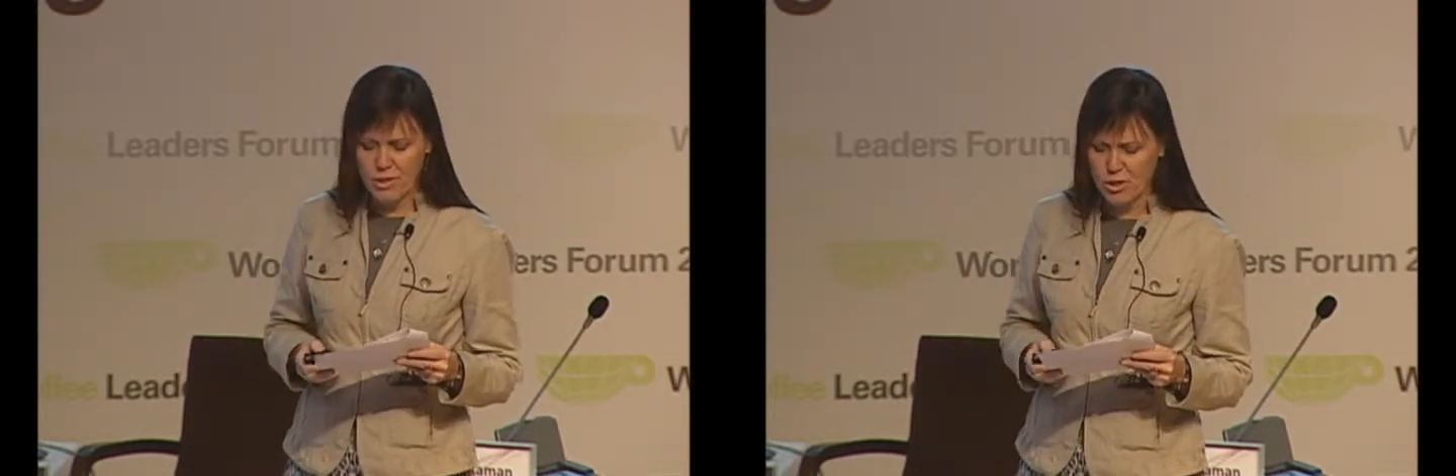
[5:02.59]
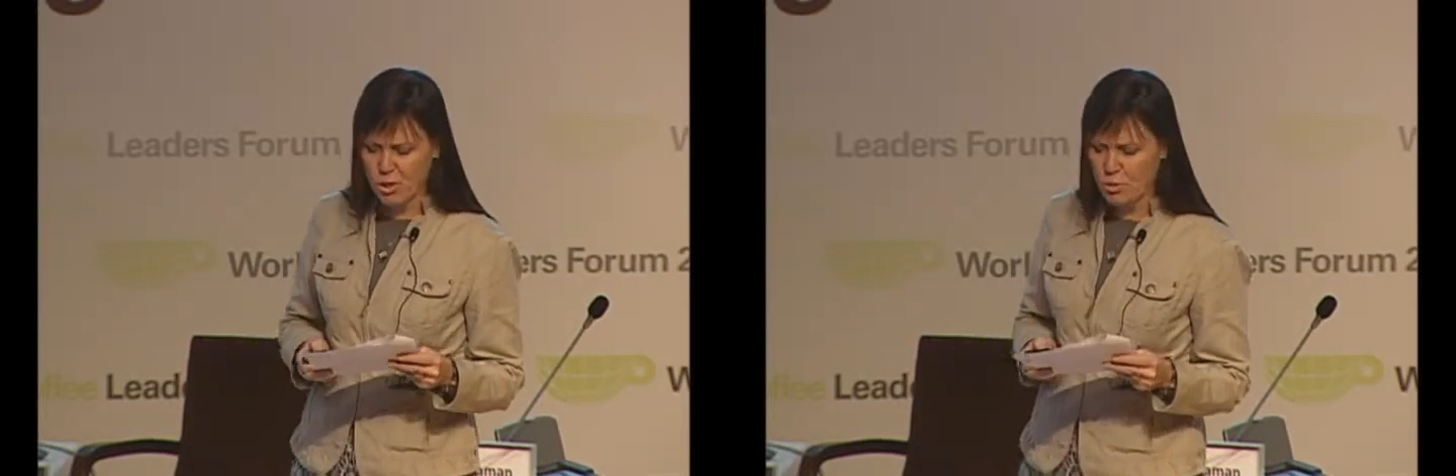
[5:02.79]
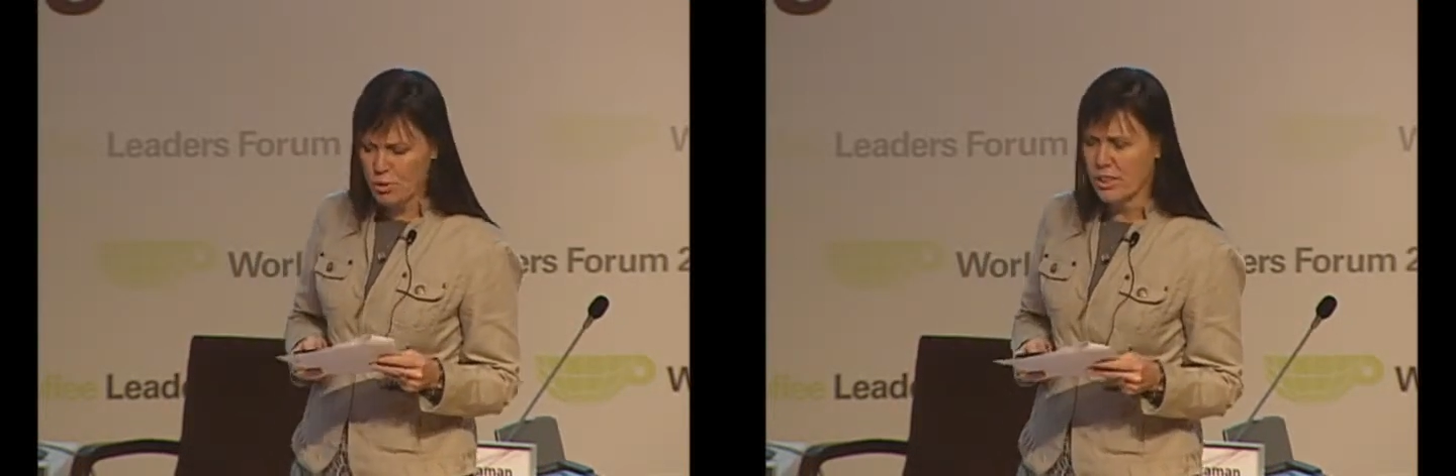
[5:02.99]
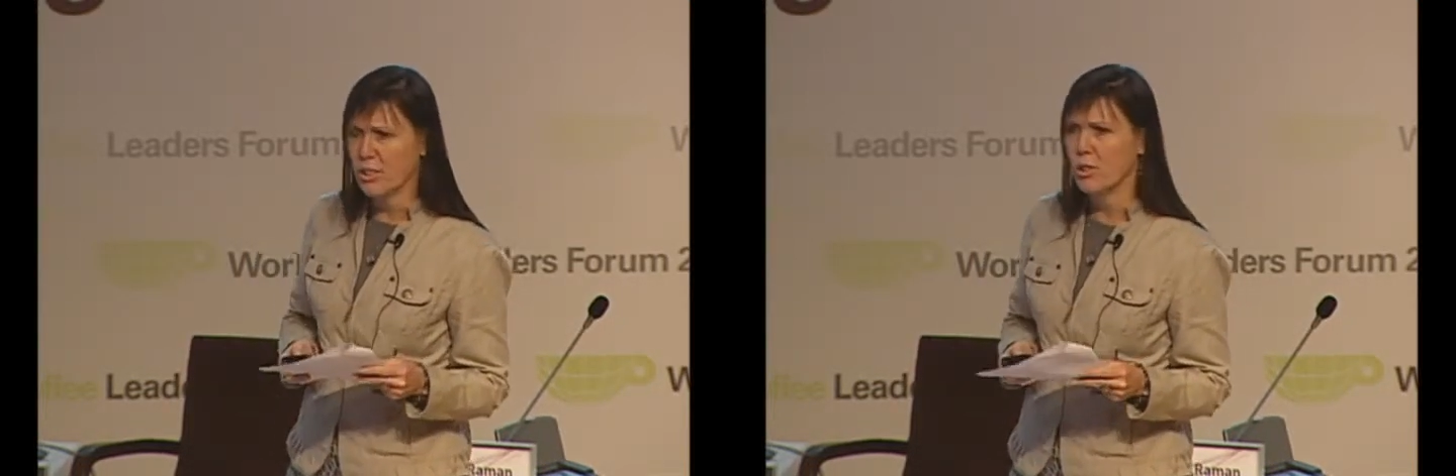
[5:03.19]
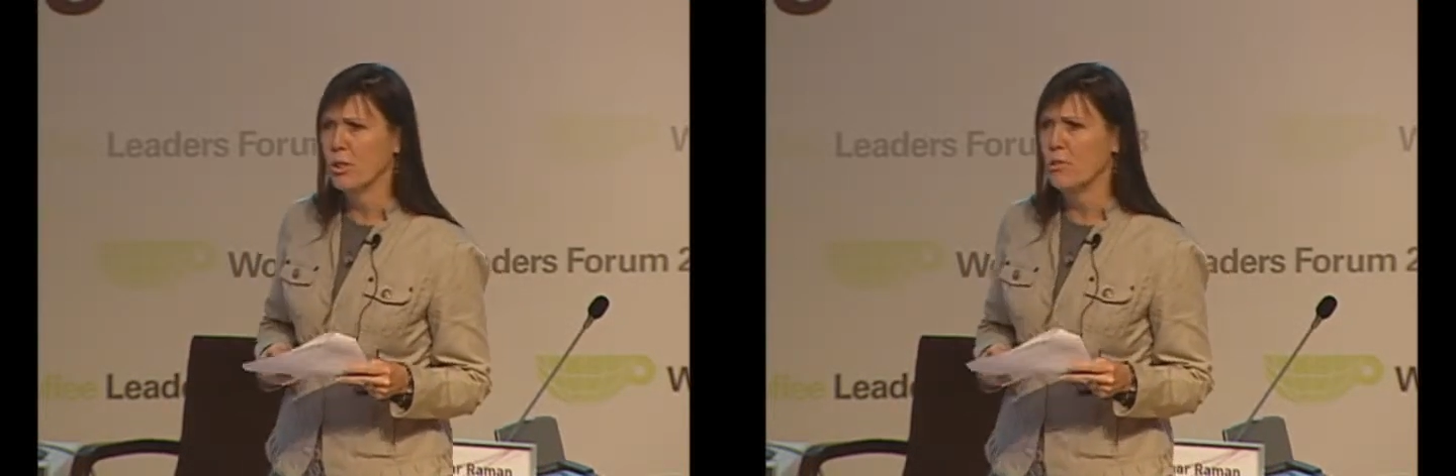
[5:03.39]
doom and
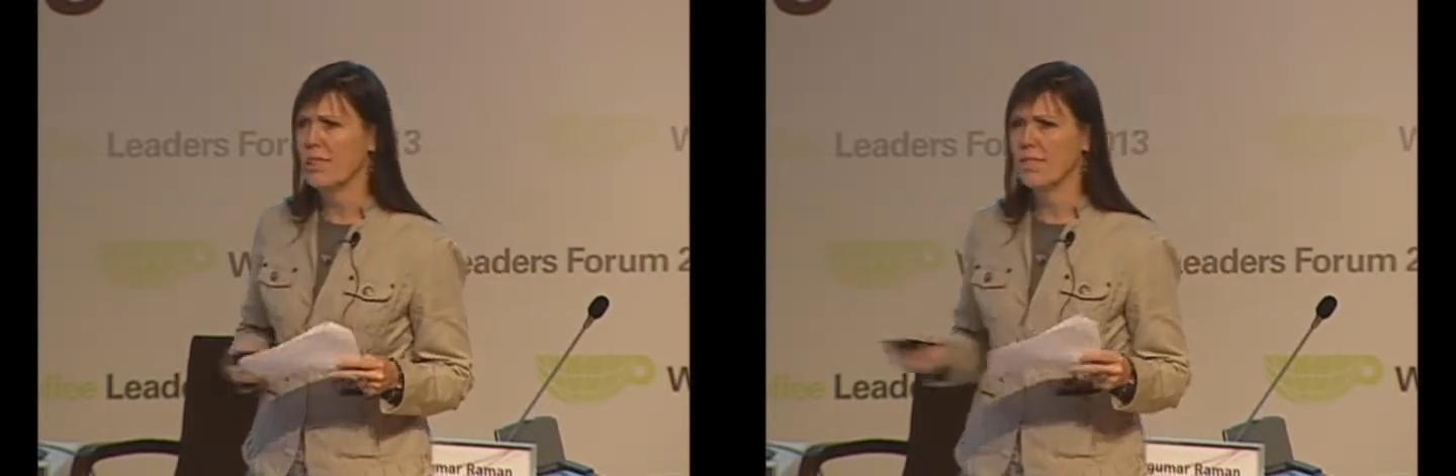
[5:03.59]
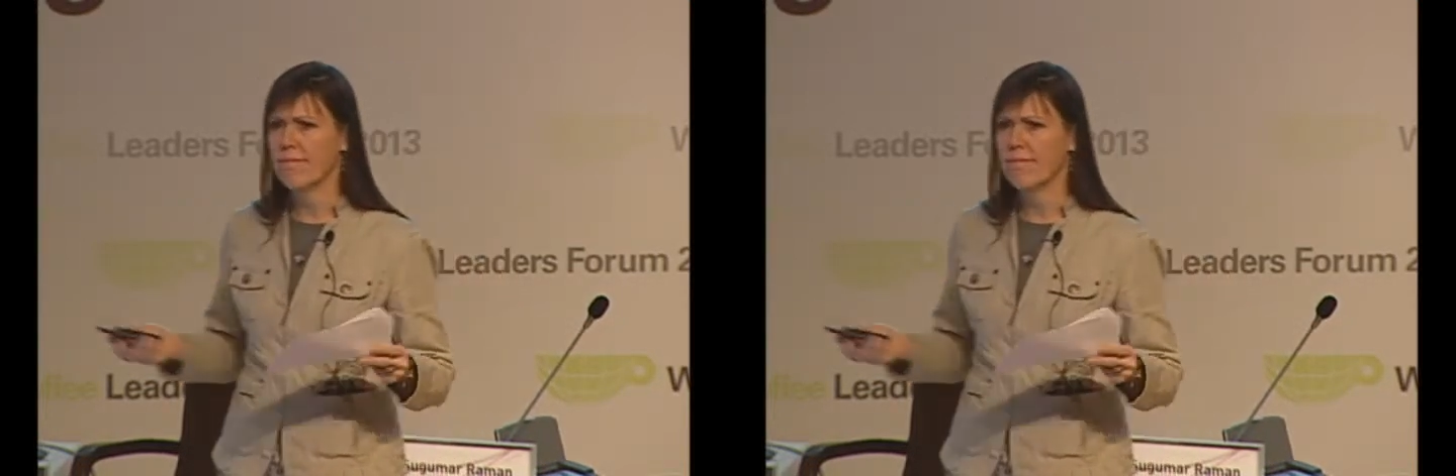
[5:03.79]
gloom and